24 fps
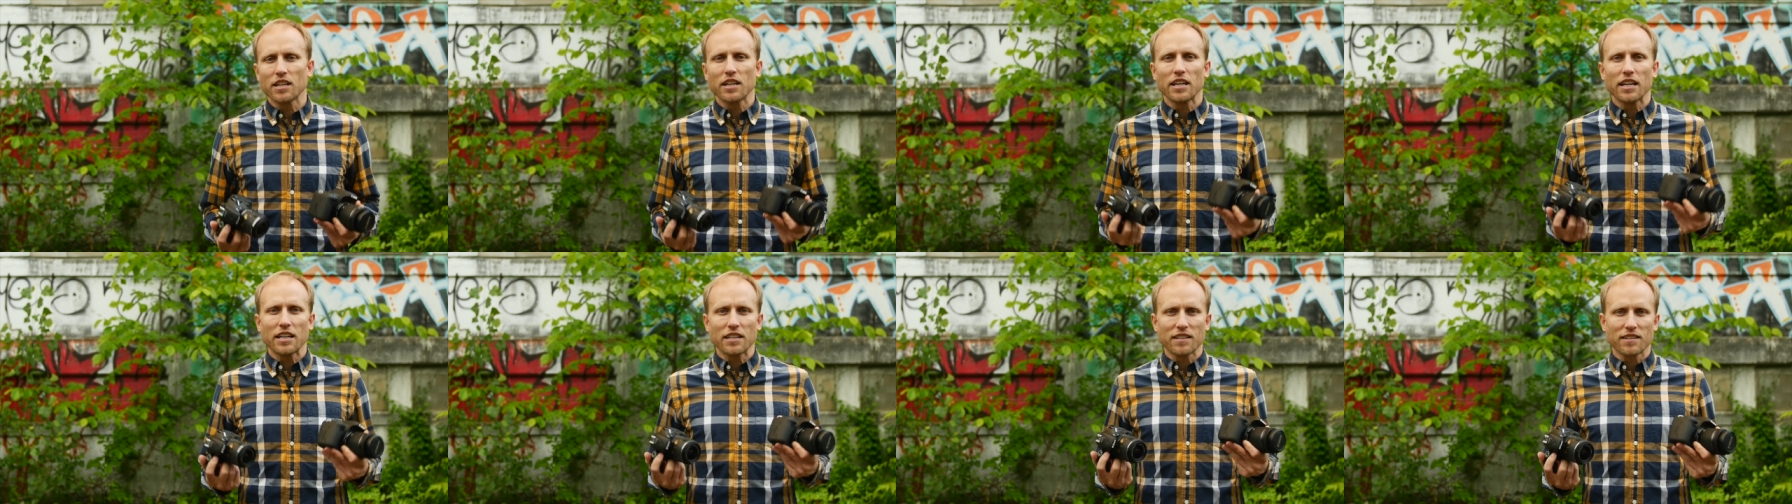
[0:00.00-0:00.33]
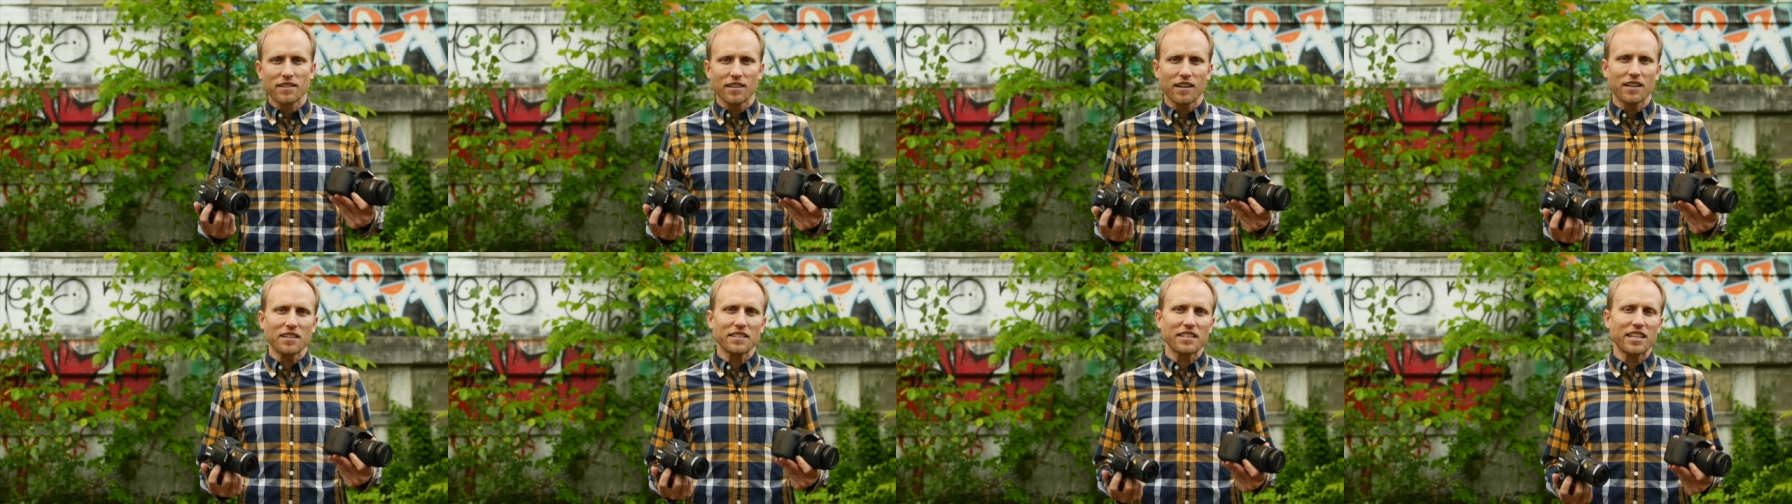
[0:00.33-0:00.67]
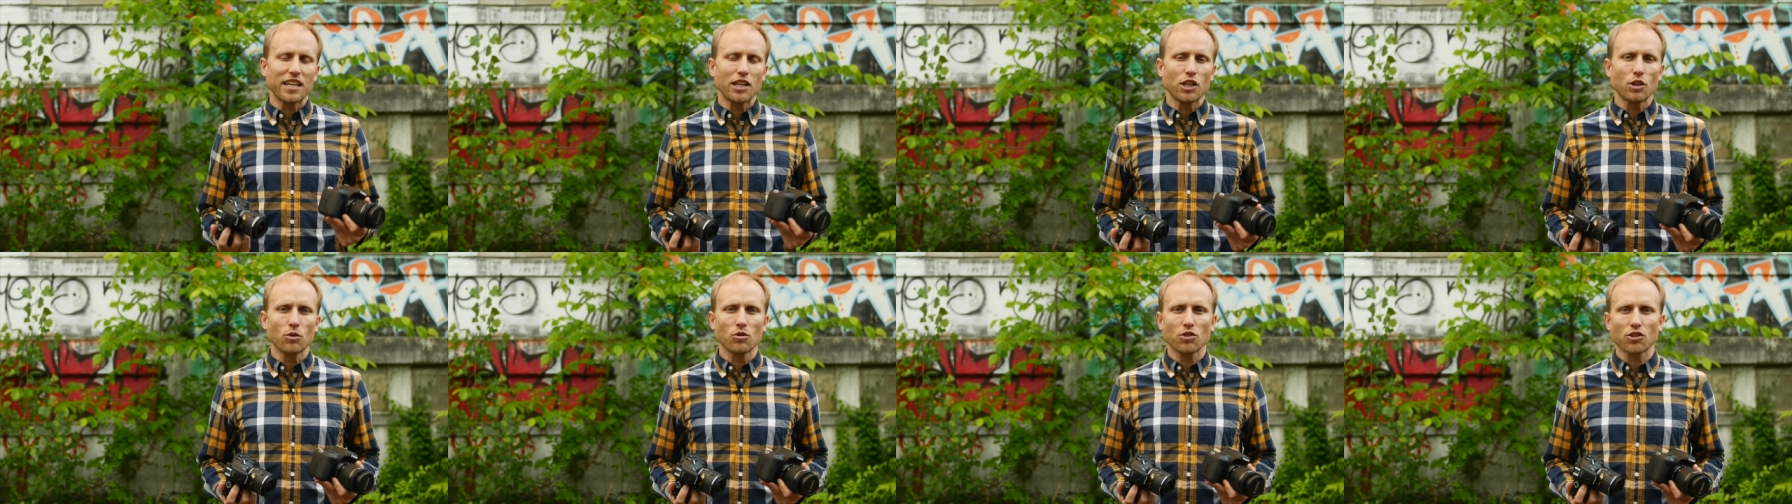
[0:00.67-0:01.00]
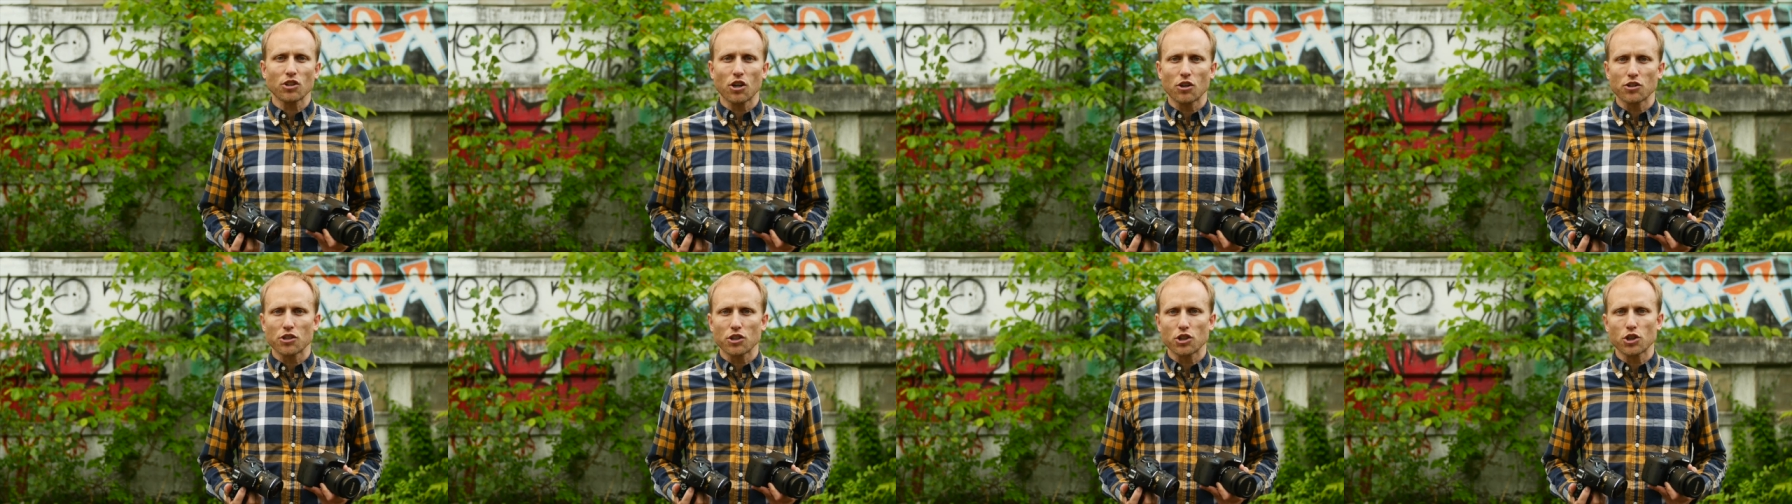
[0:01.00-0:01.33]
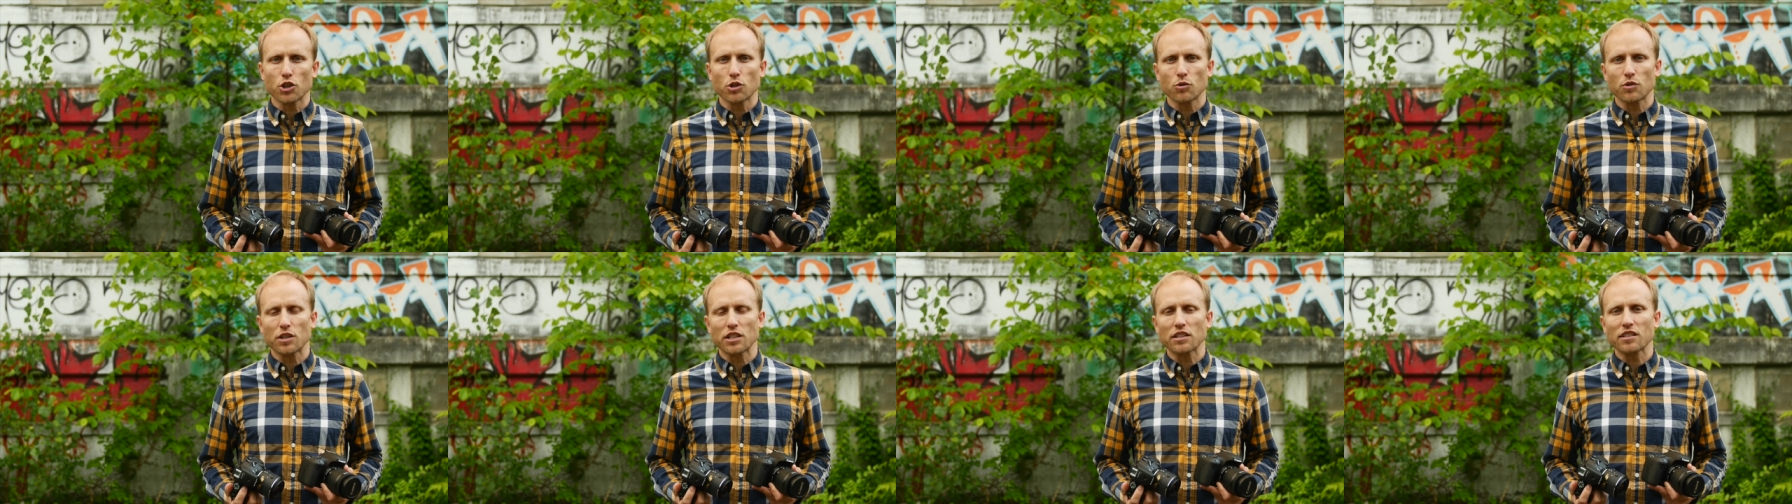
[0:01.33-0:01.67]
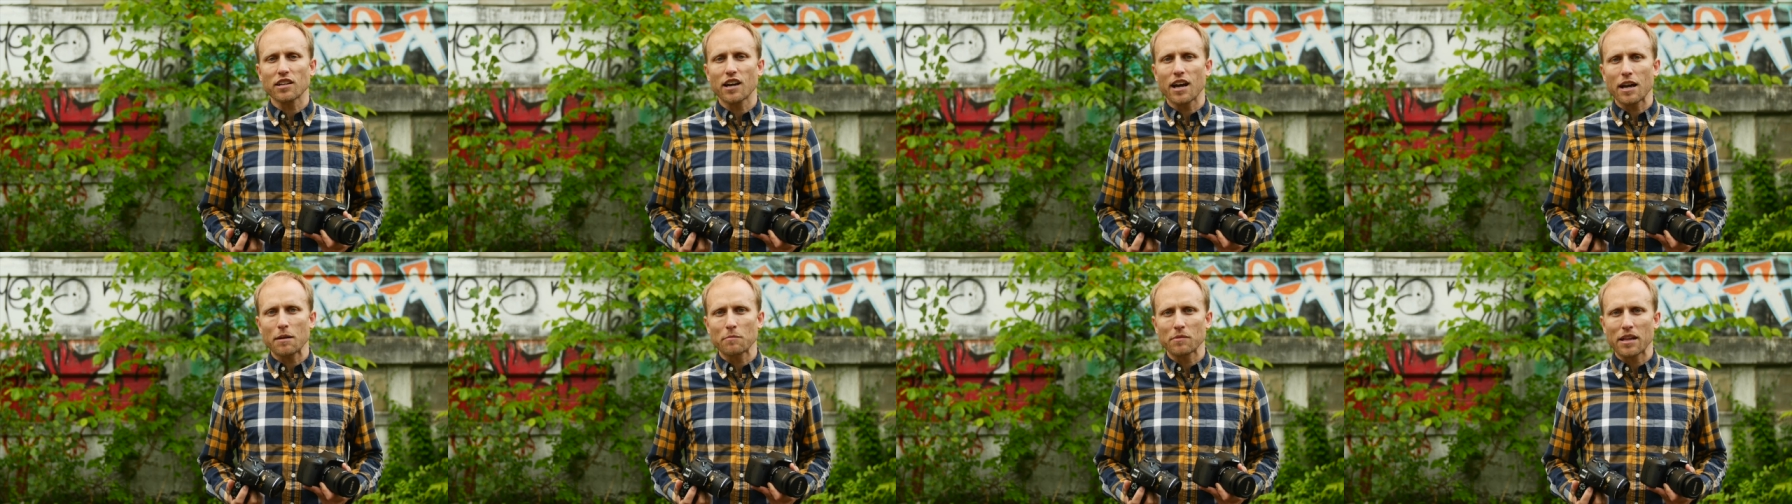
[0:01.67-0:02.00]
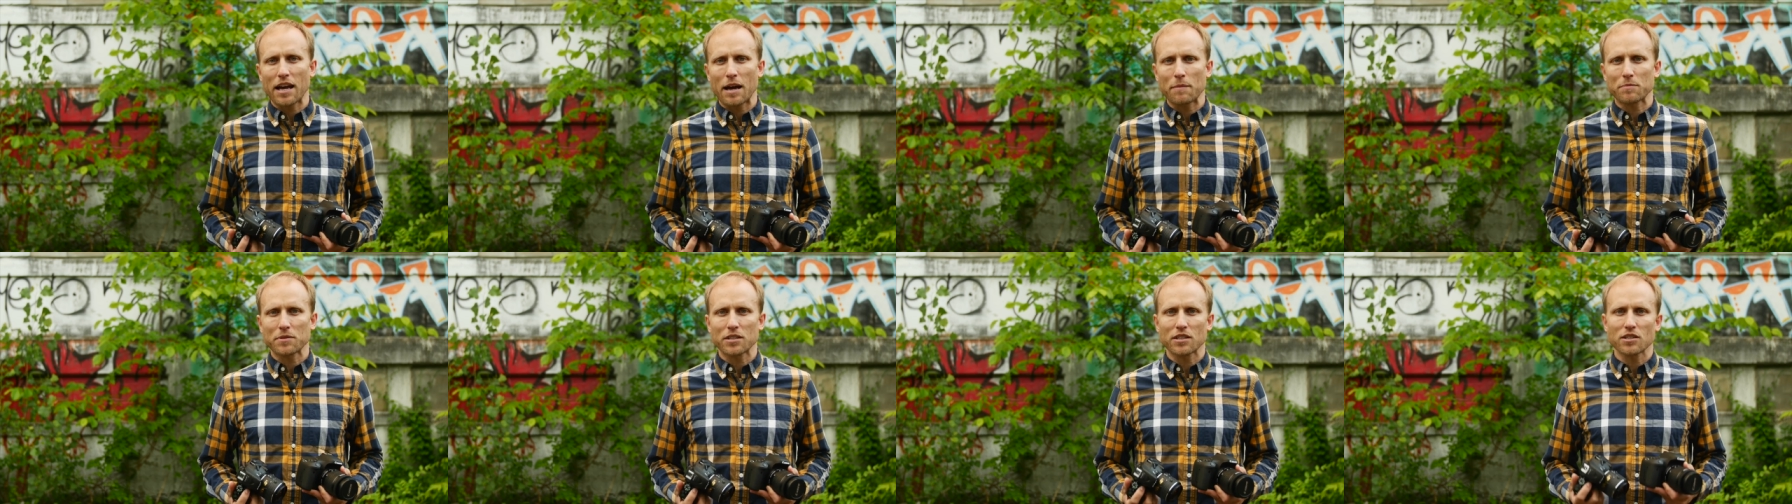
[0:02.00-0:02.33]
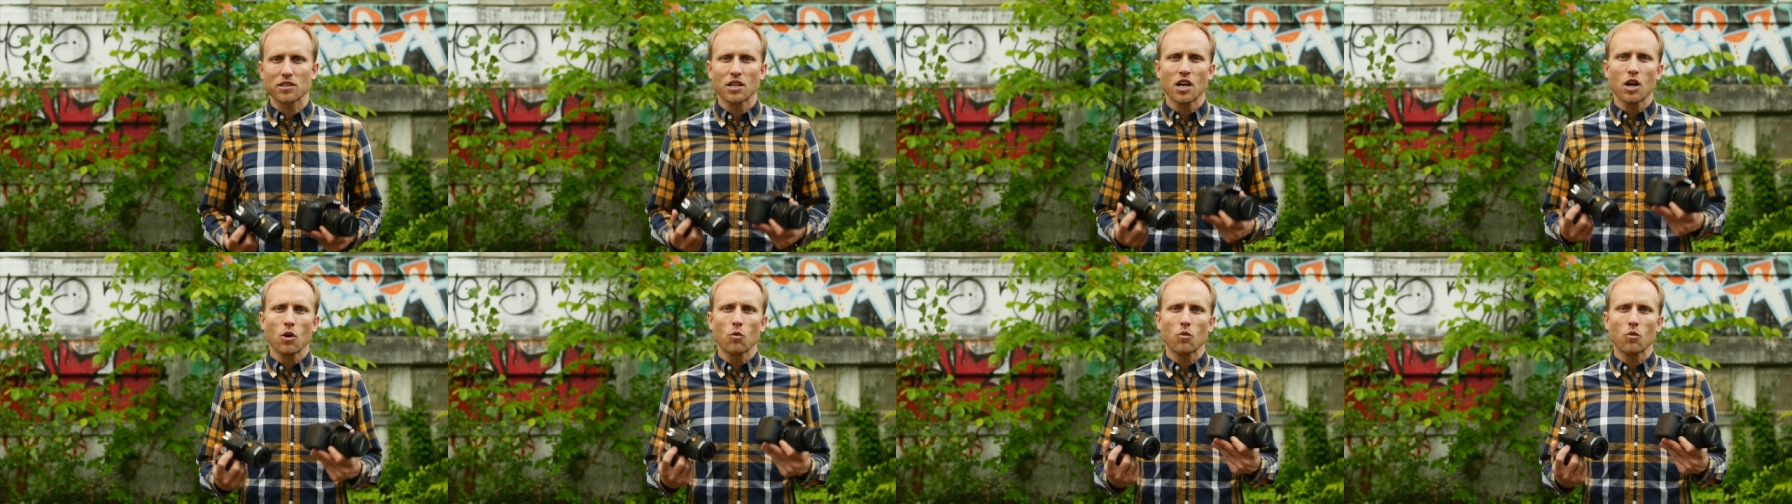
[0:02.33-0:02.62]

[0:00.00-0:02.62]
it does get you started shooting time lapses